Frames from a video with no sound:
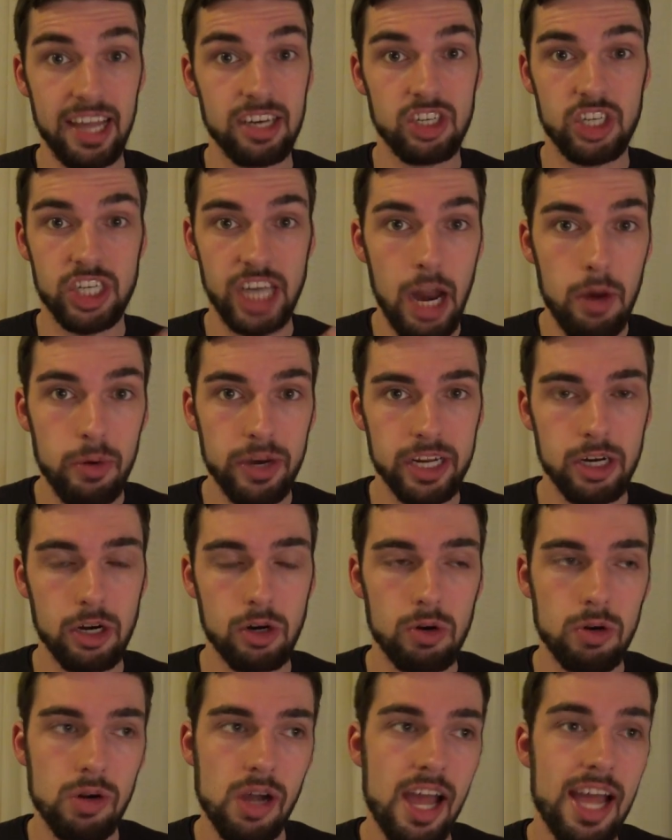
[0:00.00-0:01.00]
And
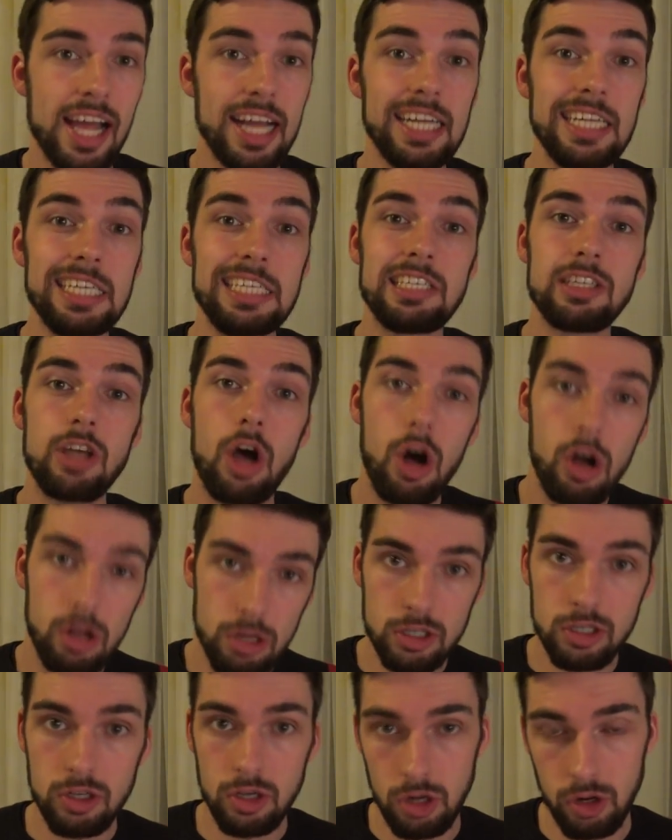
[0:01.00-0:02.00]
Jericho is
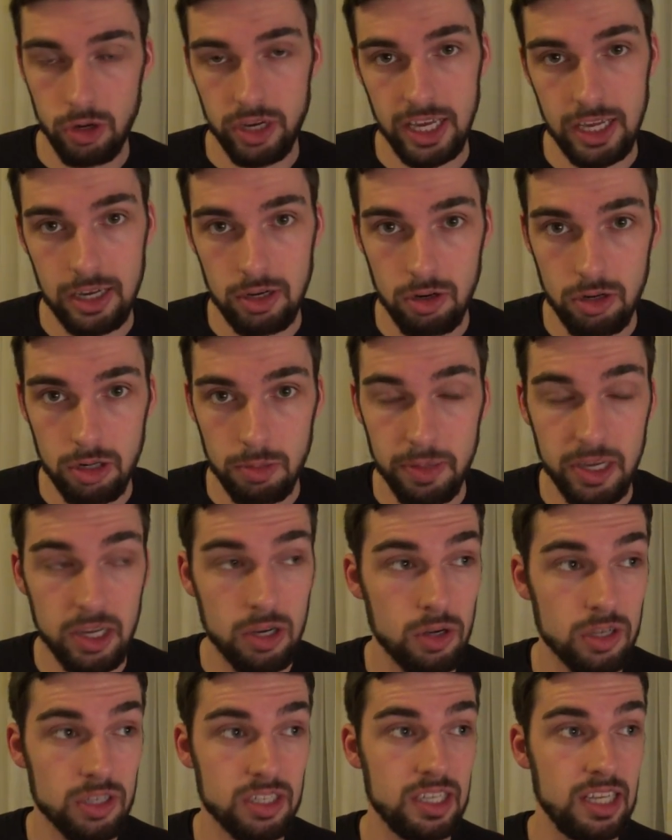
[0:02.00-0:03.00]
also looking good
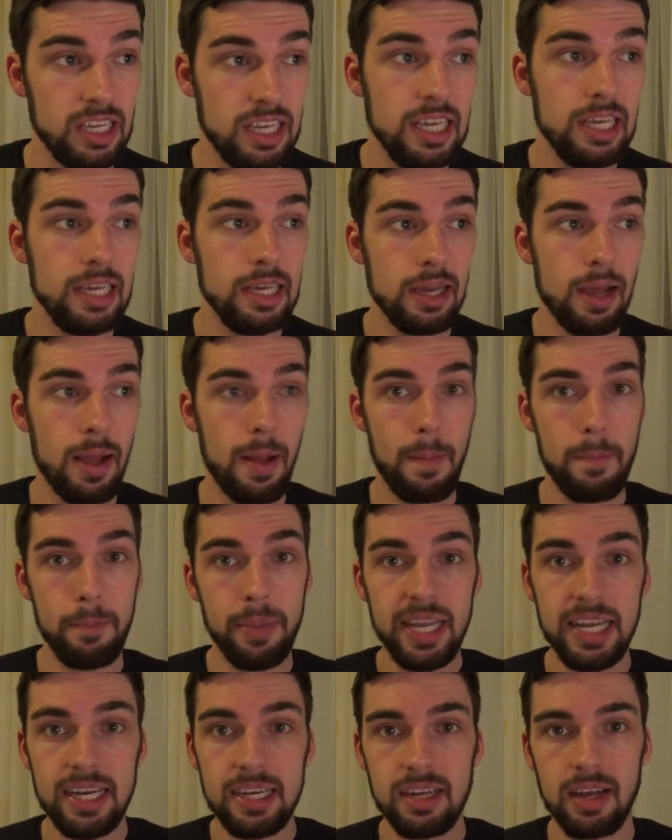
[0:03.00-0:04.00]
because he
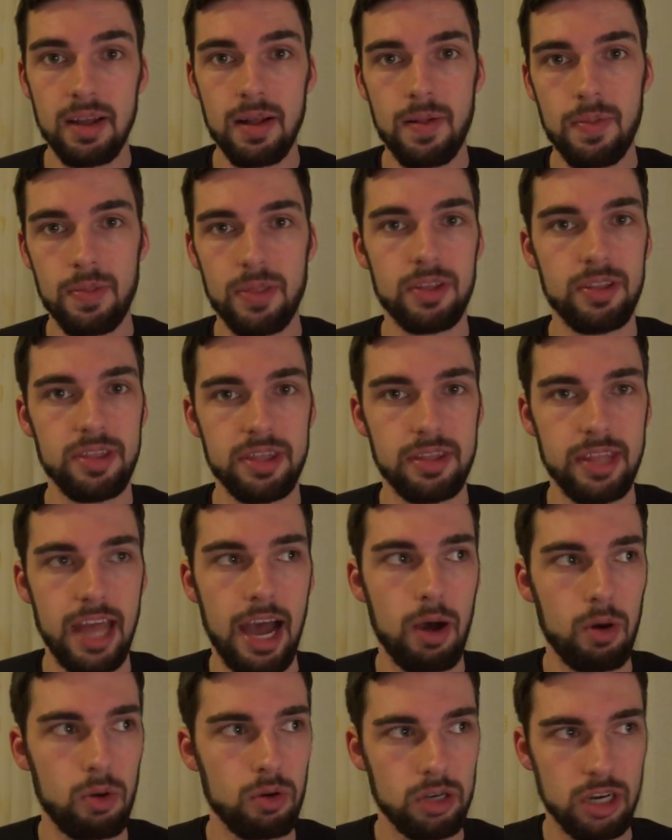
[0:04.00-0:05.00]
beat the
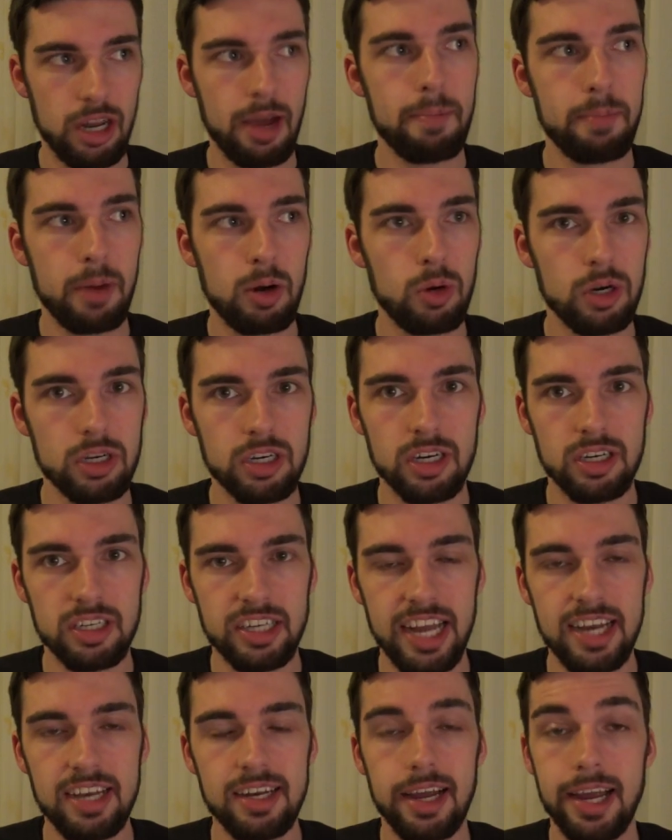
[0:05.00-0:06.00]
now number 1
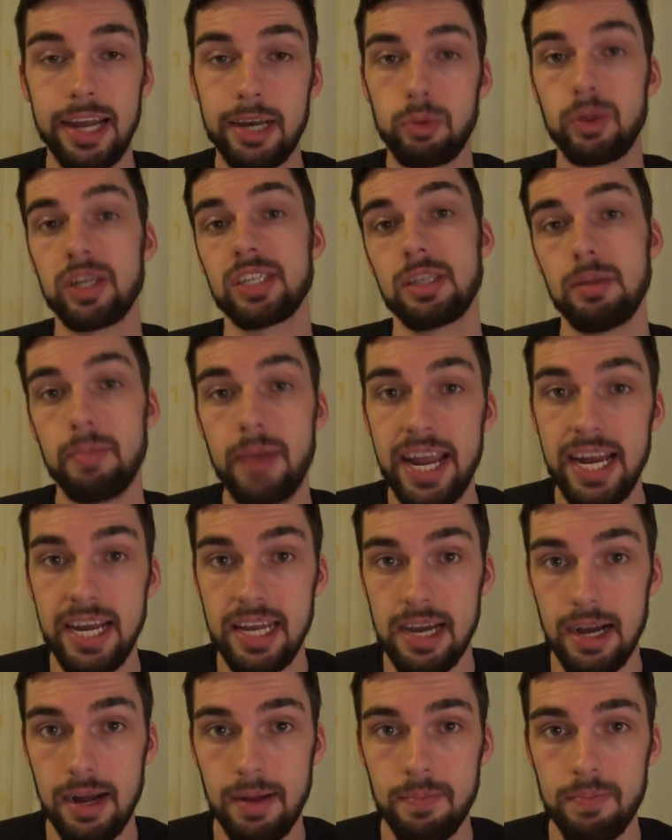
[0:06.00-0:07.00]
contender at
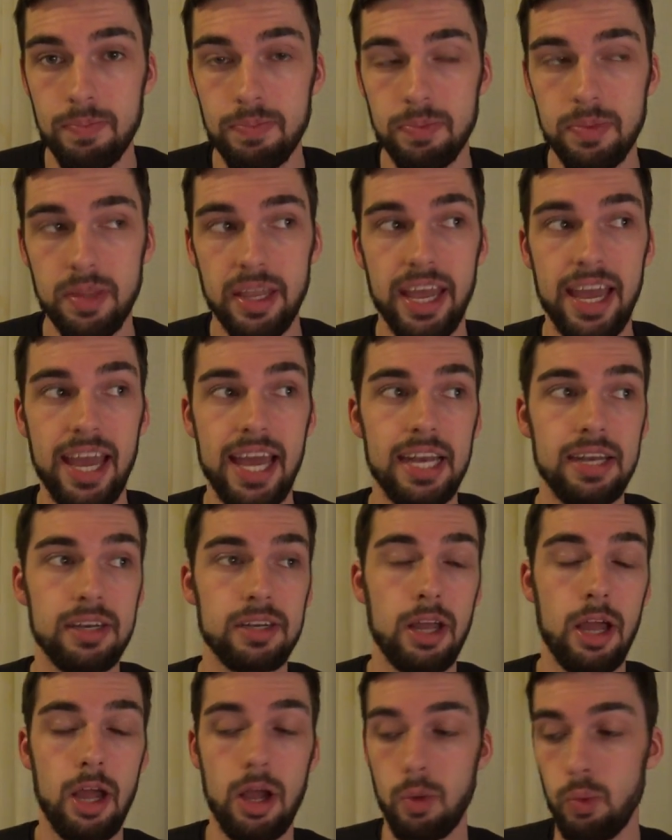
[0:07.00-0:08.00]
WrestleMania. And
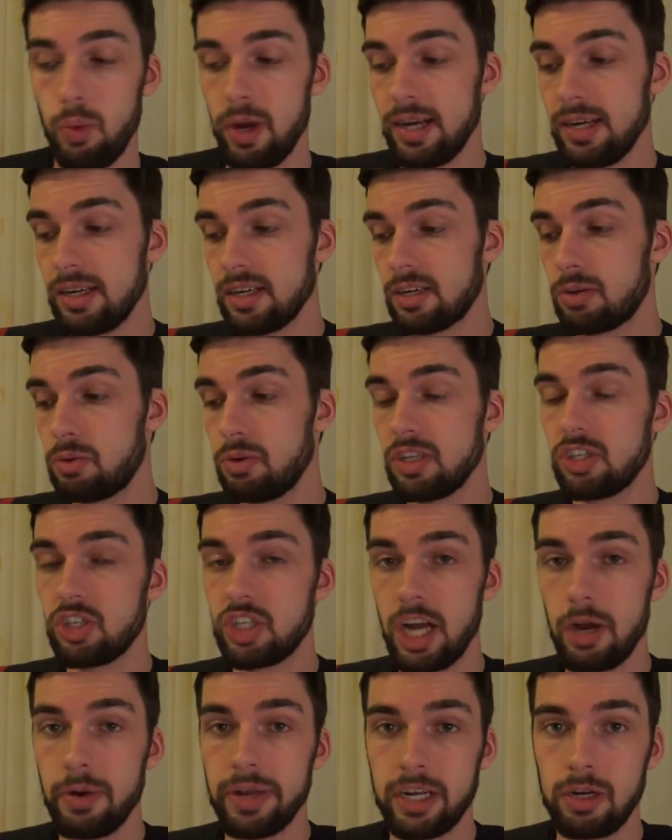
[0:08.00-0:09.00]
when Chris
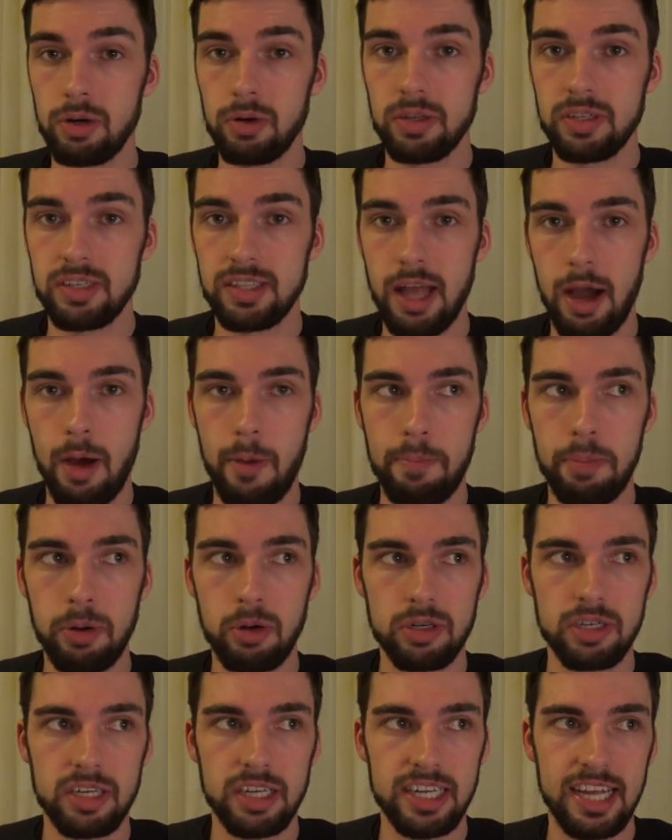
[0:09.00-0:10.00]
Jericho is now
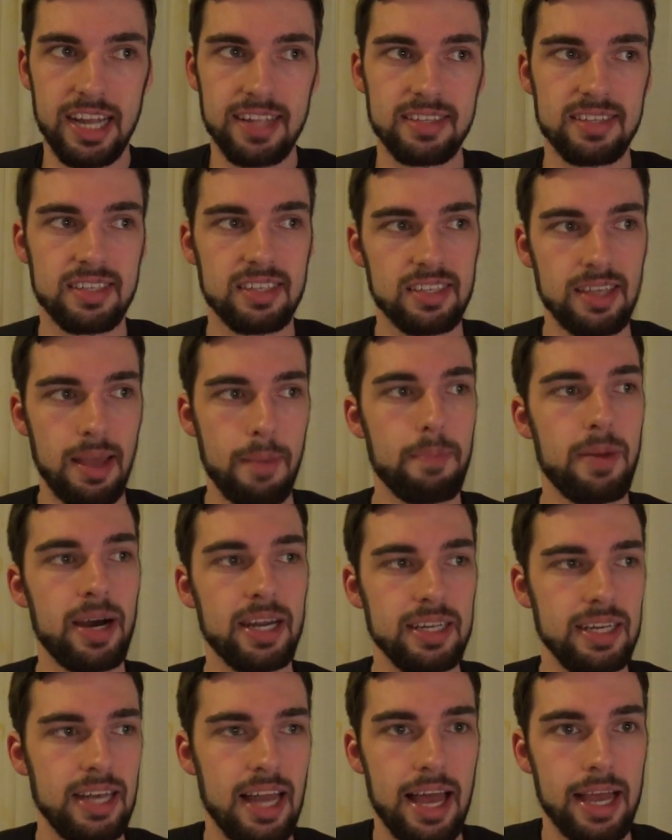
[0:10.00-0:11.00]
put against
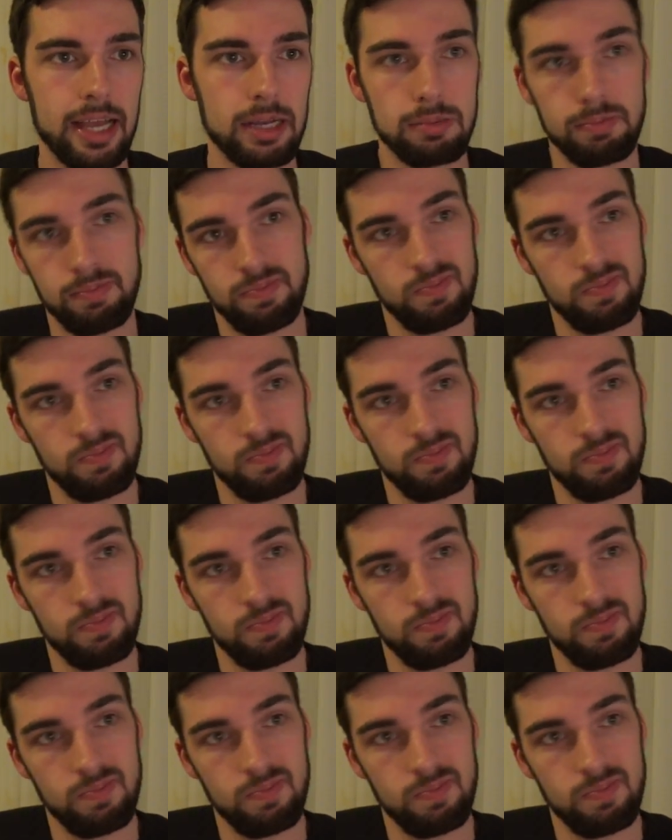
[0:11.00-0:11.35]
somebody like